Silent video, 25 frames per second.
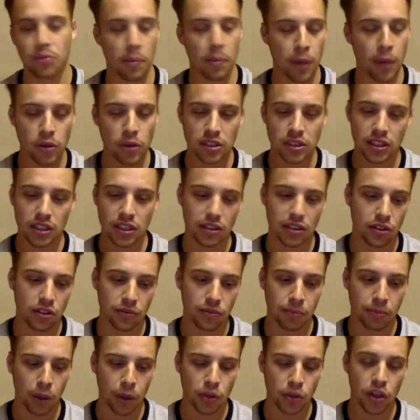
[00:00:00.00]
We're
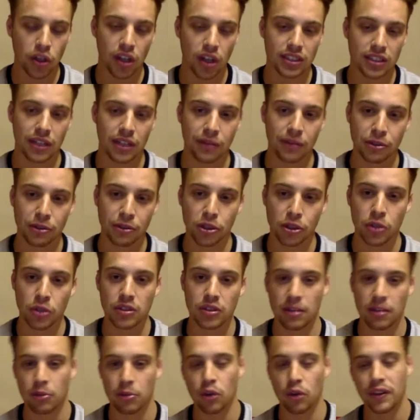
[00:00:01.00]
posting podcasts every
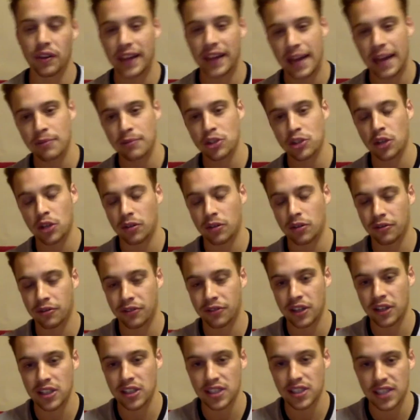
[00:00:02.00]
Tuesday and we've got the game show on
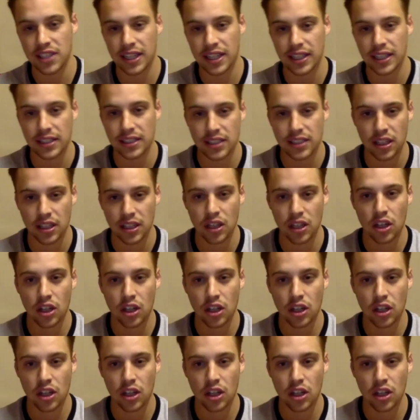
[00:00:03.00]
Thursdays.